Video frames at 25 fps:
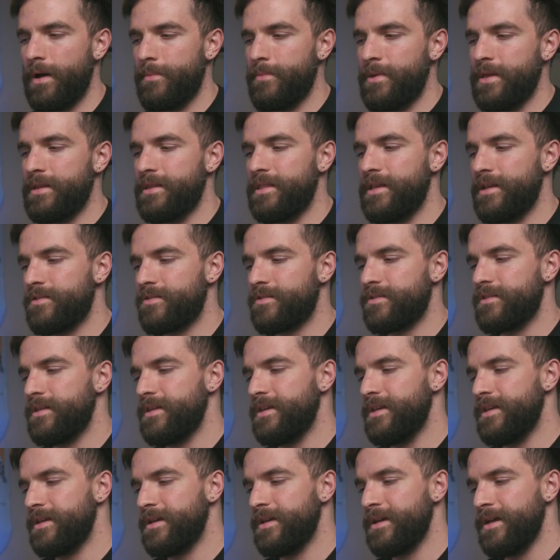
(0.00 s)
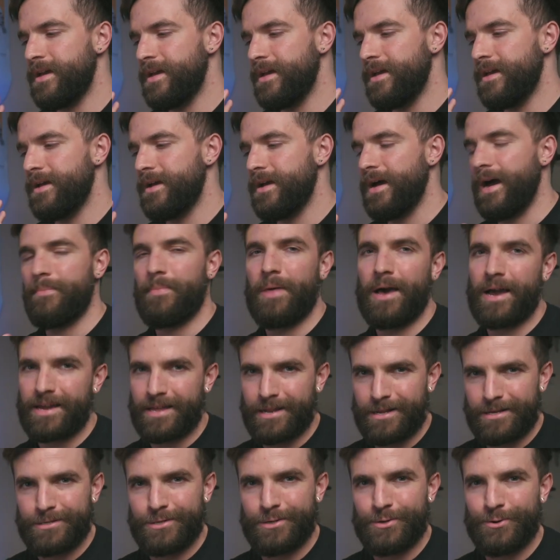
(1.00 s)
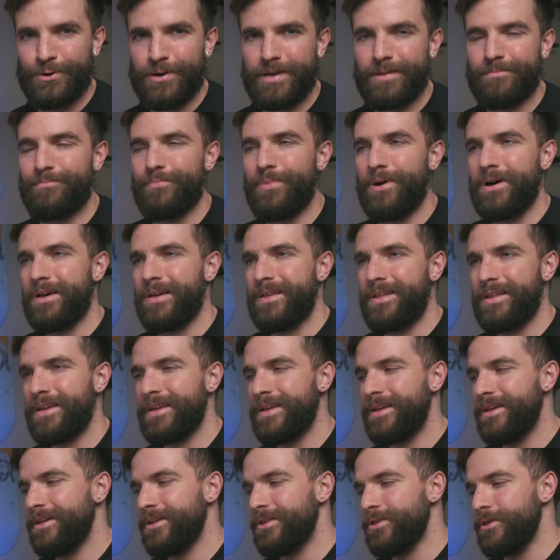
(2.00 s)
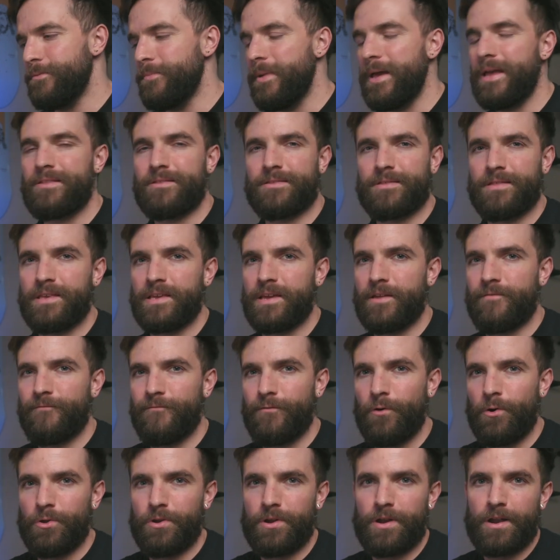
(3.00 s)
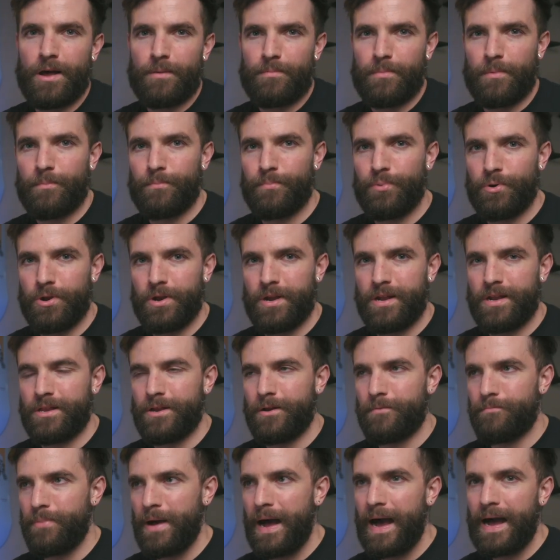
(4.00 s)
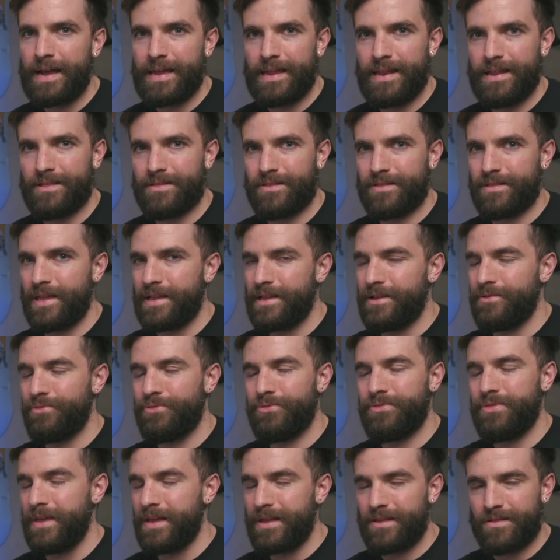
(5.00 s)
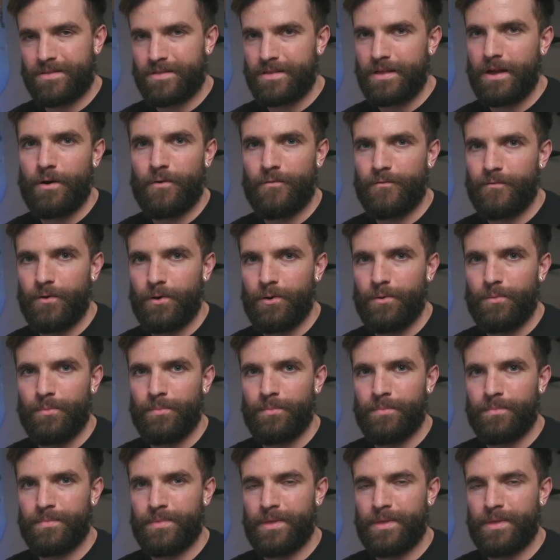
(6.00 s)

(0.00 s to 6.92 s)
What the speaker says: I mean, this thing, I'm not gonna do it, but you basically can fold it up and put it in your pocket. It's like a thick cell phone.